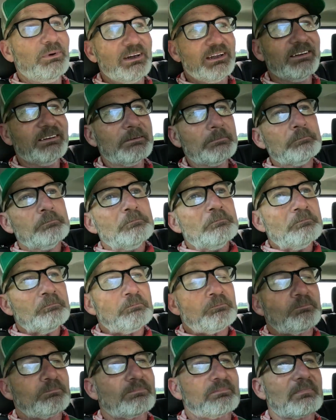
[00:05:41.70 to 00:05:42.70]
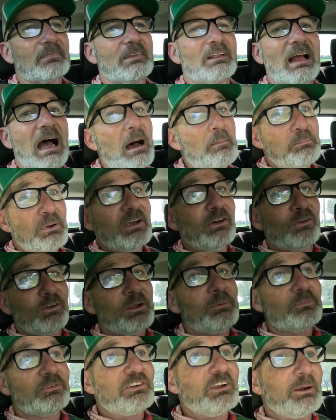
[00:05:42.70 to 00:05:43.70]
but I build
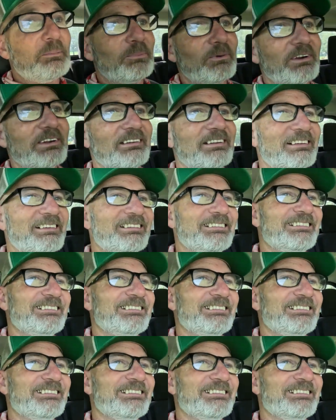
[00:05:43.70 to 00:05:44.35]
them separate.